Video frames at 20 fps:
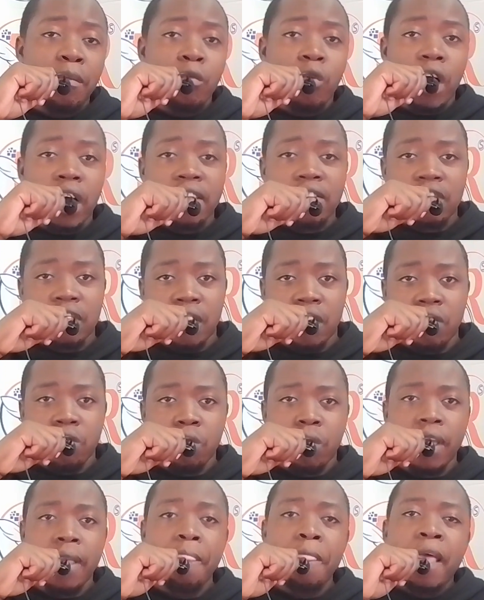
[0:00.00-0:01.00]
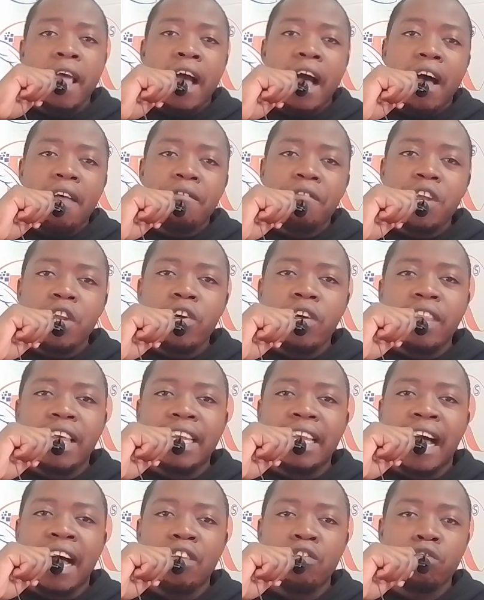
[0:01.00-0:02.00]
works this way. A video
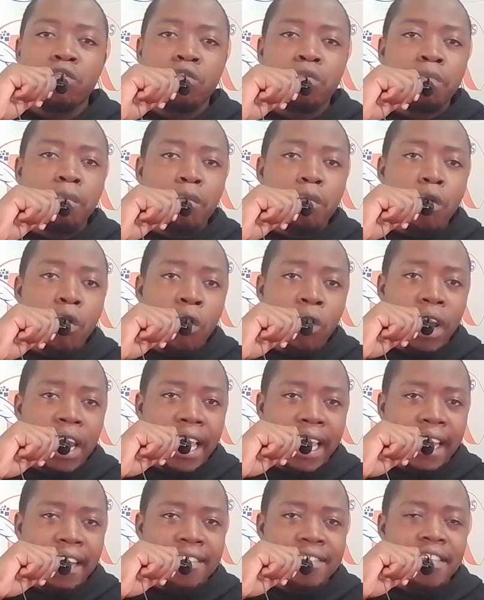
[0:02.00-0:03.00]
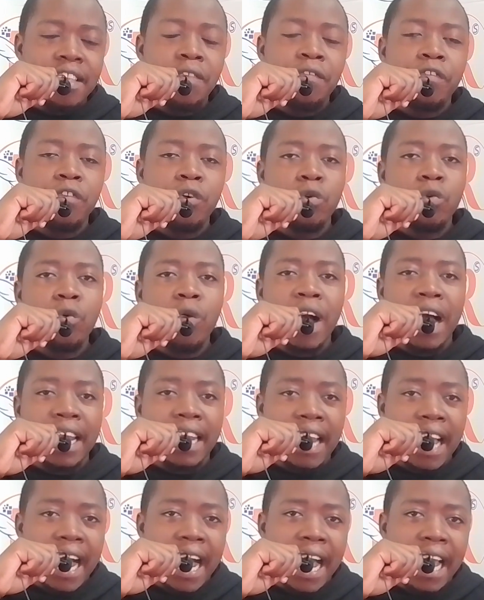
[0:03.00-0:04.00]
that has more likes, if you do
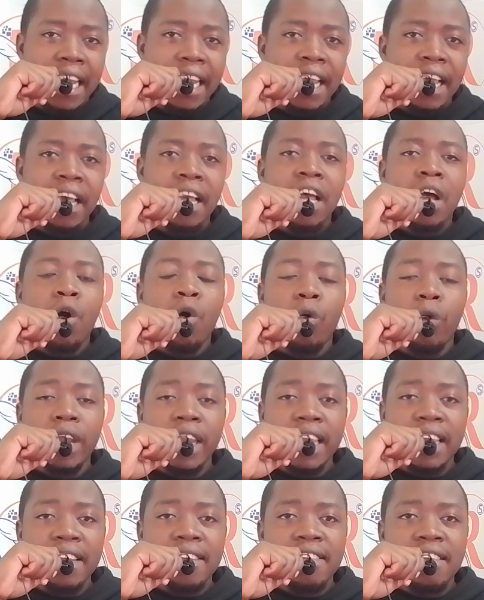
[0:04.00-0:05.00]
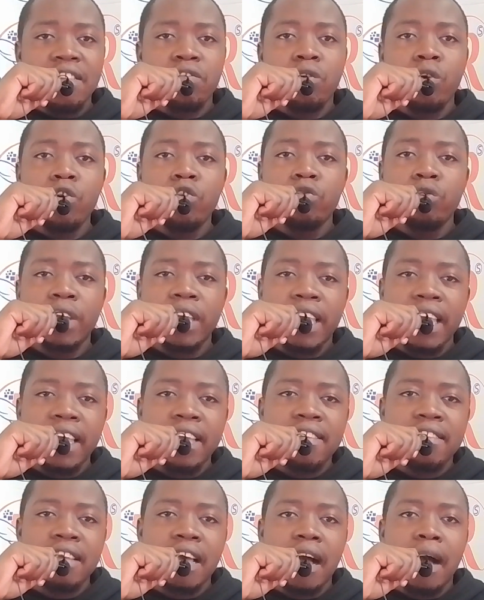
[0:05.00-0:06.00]
an ad on it, it's going to
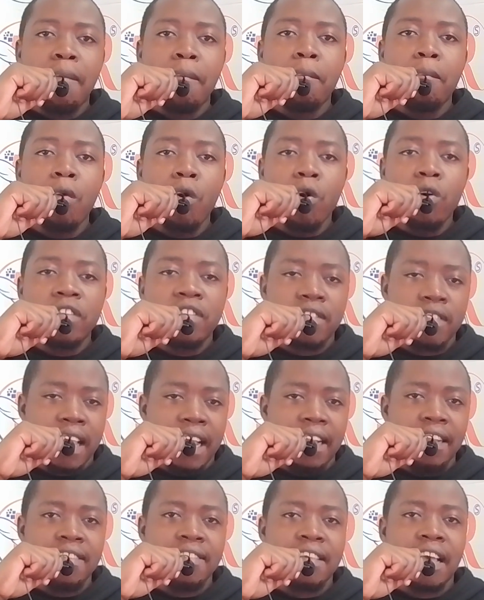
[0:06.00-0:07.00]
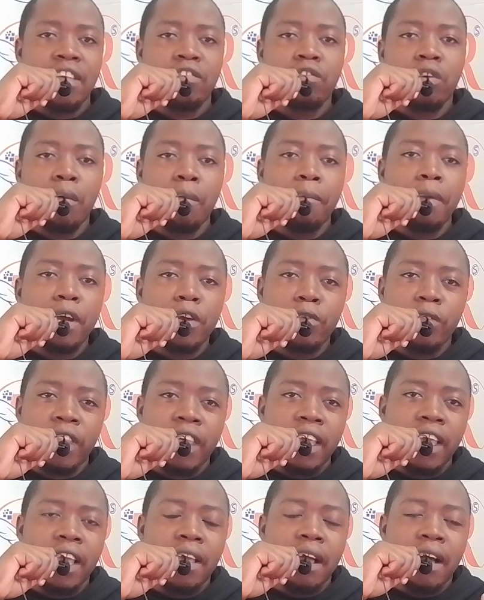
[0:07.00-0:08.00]
get more sales as compared to
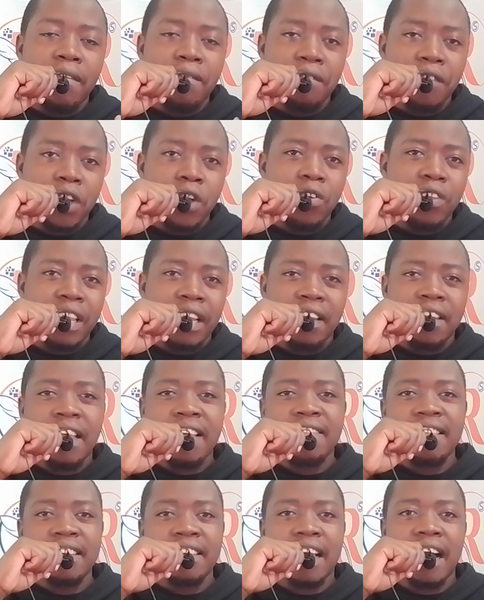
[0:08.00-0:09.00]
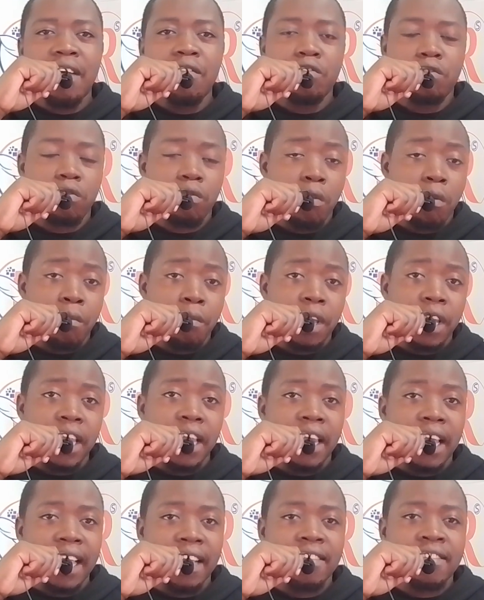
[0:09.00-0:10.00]
the video that doesn't have so
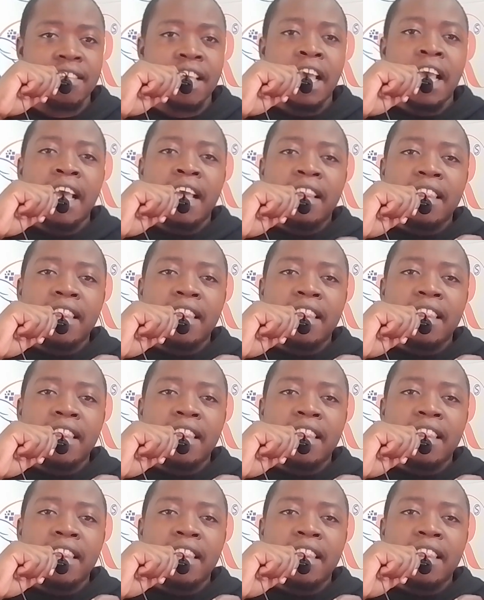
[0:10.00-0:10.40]
many likes.